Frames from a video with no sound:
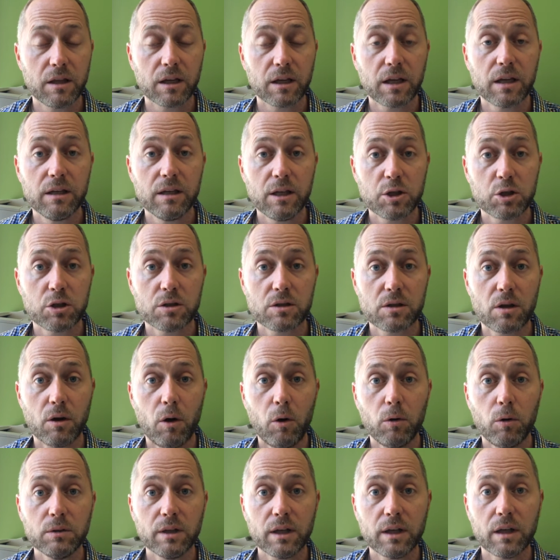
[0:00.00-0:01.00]
the conditions of the
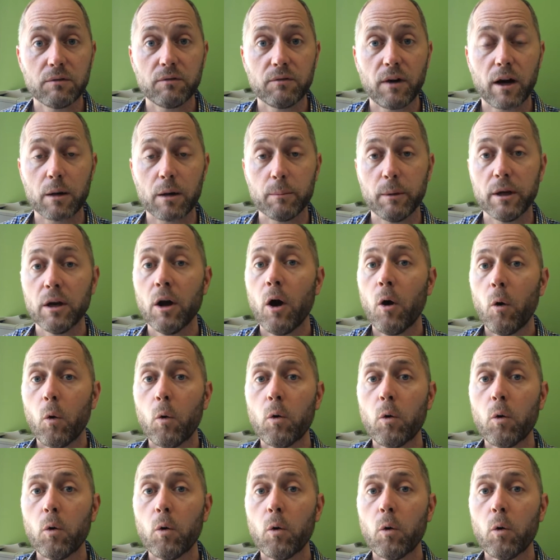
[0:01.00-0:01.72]
holding environment,